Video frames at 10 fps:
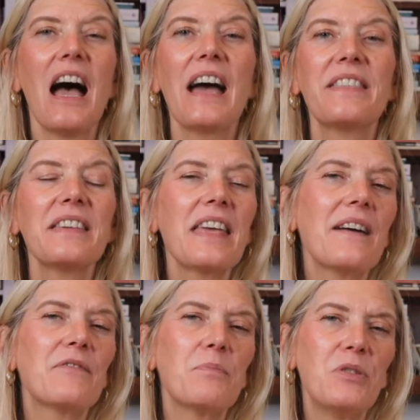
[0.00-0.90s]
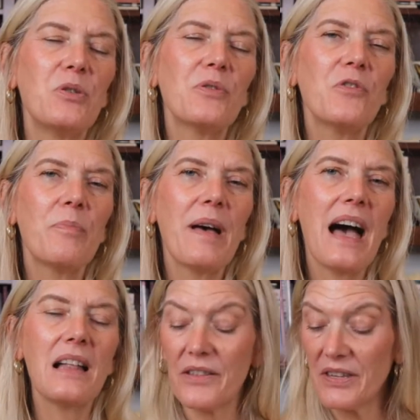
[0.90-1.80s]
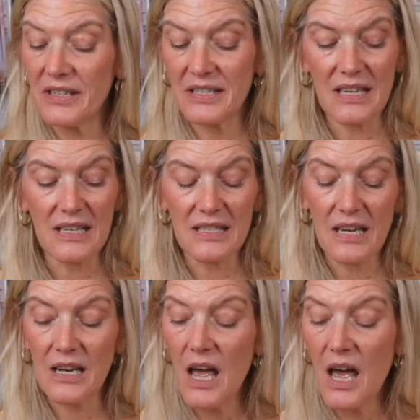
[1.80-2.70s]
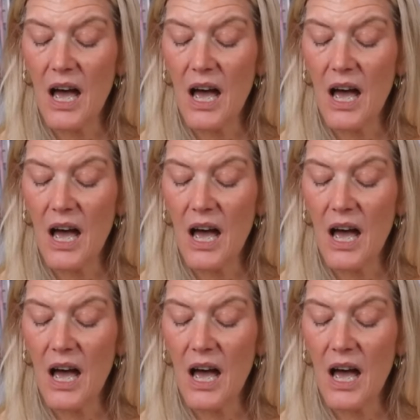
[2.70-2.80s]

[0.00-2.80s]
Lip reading: I think they have a beautiful palette this season.